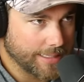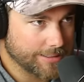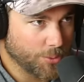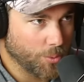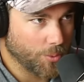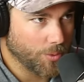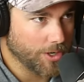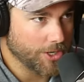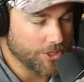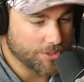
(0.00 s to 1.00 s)
That's the word we're
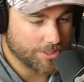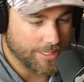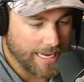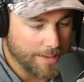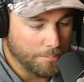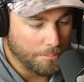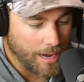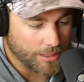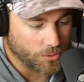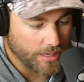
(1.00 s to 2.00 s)
going to use today,
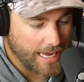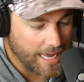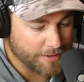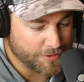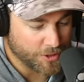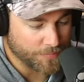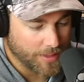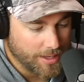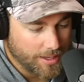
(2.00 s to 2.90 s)
modeled after.